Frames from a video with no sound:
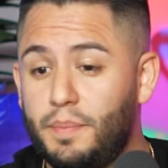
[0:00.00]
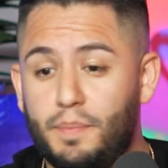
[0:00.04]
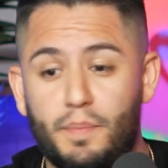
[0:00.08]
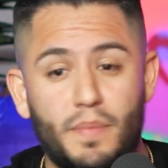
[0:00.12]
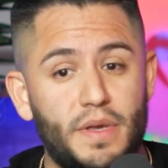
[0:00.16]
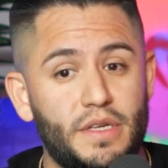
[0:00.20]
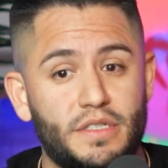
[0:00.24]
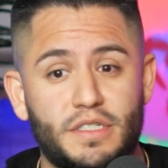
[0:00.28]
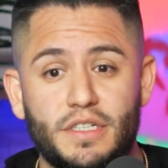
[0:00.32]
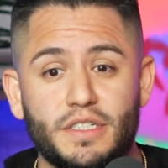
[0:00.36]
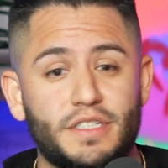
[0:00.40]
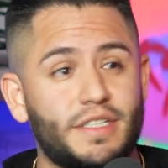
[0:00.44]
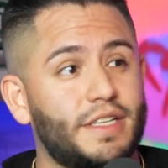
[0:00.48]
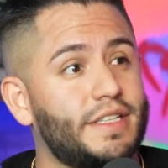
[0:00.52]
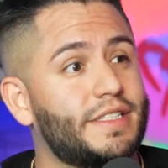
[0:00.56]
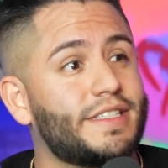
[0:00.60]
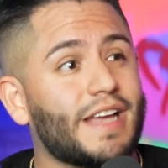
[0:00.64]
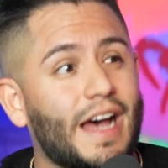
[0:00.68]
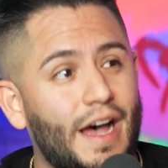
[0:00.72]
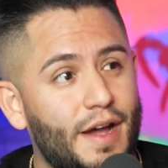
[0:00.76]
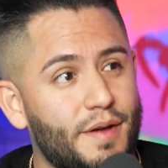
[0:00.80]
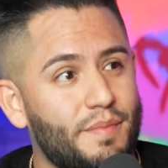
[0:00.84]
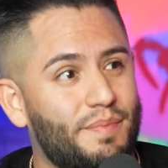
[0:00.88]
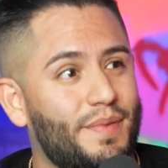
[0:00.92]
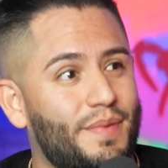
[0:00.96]
It's just a
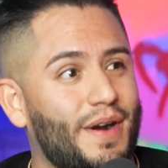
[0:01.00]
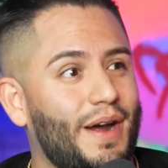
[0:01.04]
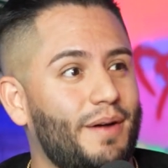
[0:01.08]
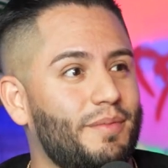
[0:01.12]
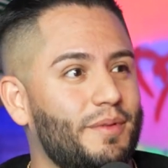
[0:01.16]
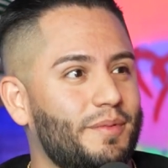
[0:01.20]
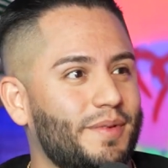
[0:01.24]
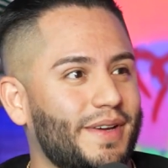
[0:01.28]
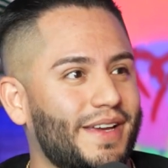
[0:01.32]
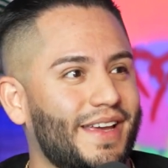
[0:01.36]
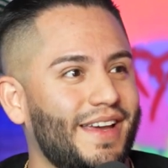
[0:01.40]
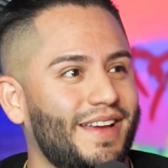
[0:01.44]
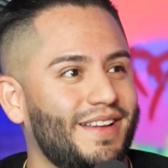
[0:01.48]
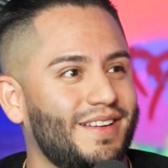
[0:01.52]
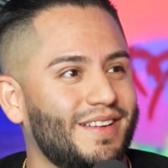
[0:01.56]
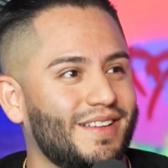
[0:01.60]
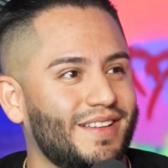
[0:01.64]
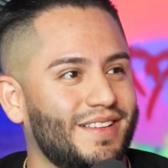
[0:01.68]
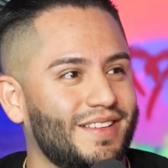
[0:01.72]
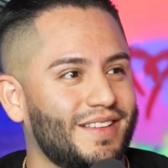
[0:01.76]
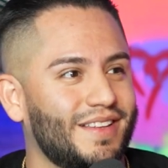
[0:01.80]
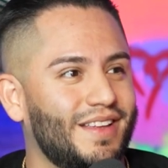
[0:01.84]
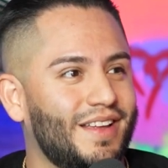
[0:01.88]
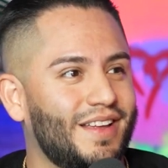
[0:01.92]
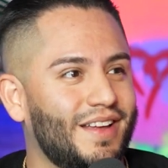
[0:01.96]
time problem again.
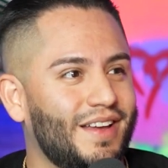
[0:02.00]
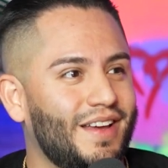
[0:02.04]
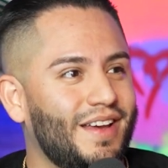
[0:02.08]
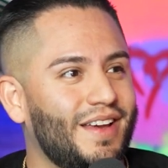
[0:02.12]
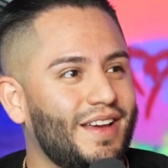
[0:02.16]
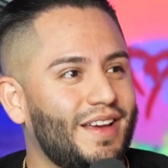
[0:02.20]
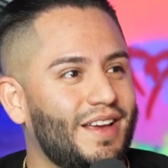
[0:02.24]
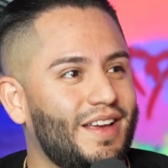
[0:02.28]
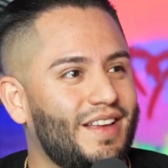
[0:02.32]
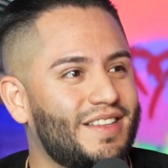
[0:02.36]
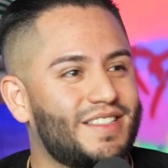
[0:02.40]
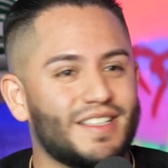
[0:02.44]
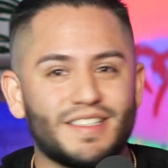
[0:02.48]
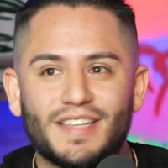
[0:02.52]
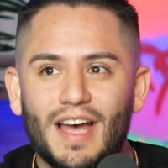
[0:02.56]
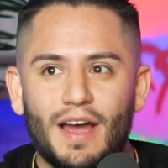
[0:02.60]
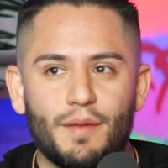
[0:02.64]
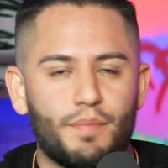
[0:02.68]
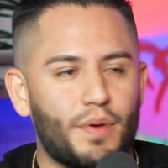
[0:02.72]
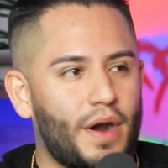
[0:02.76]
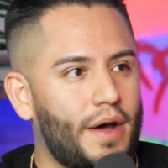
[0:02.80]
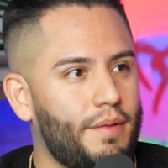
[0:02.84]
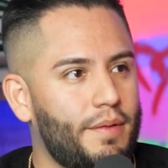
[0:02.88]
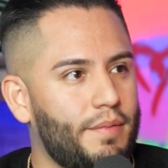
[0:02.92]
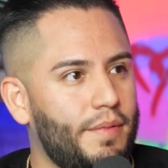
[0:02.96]
It's a time
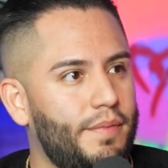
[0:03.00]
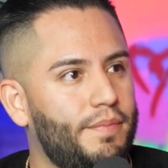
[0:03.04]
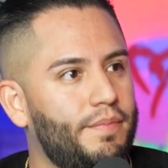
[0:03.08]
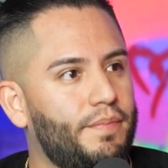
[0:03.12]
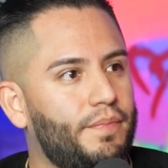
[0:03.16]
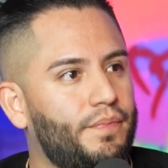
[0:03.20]
problem.